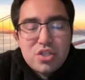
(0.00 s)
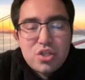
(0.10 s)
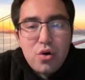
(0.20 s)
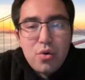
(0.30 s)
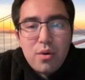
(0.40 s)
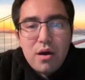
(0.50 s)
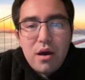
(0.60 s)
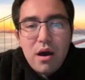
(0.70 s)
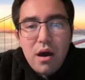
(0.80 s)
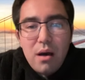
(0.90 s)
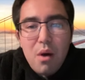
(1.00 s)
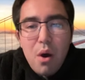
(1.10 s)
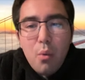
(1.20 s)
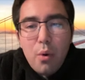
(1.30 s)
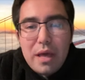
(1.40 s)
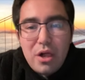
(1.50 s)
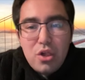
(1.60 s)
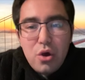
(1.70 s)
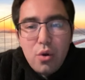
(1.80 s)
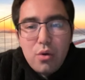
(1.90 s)
so um
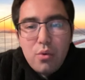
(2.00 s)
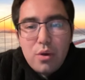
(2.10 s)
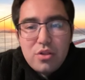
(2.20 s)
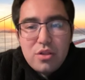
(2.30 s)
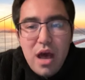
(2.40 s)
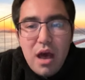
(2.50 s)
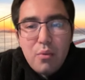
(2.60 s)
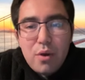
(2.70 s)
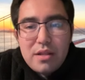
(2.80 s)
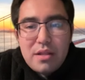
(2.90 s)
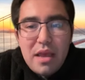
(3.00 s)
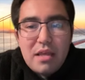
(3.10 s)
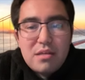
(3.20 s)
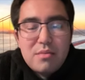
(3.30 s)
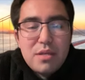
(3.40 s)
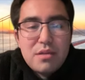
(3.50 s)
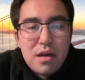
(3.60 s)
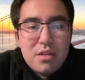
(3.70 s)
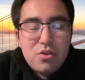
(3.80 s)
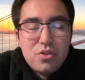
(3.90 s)
will or will not win an atp
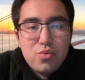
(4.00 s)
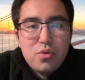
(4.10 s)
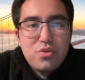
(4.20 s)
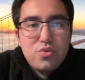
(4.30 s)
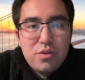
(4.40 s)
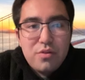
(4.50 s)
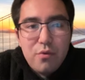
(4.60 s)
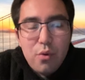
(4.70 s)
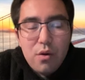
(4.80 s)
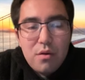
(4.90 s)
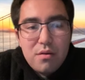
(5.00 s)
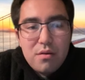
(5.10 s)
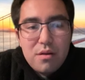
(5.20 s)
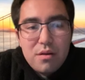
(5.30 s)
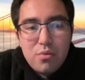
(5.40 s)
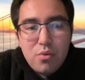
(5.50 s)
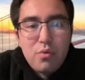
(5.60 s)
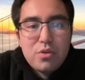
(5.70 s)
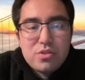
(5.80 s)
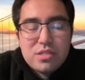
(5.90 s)
title in 2024
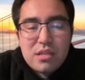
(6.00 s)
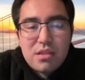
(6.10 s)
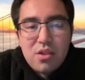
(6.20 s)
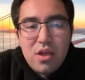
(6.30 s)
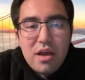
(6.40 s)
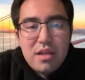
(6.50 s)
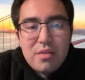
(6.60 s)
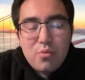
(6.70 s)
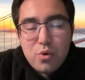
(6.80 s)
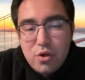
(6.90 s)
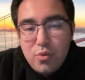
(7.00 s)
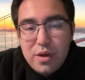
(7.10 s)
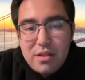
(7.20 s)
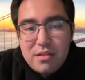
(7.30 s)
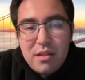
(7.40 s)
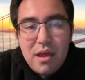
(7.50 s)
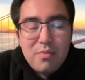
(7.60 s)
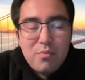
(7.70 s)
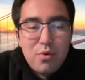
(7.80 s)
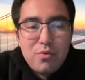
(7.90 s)
what would you set the line at will win
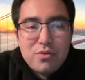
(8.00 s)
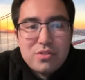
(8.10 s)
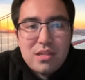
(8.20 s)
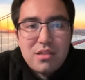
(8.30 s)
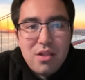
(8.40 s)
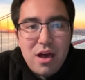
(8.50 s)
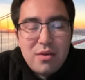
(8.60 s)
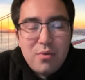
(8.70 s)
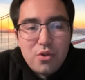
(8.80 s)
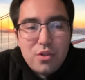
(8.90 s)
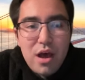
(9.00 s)
and what would you set the line at will